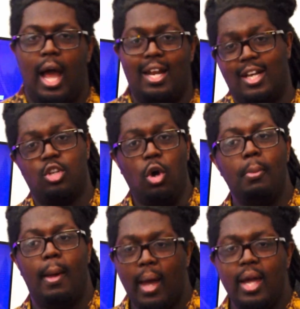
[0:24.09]
And I told
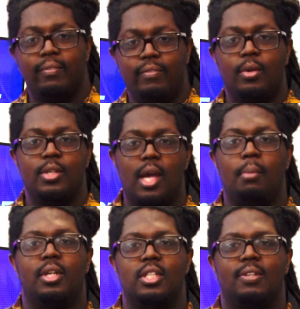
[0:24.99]
my mate it was
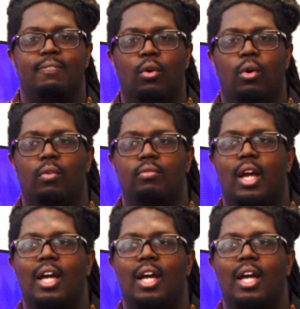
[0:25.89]
10 minutes to 4.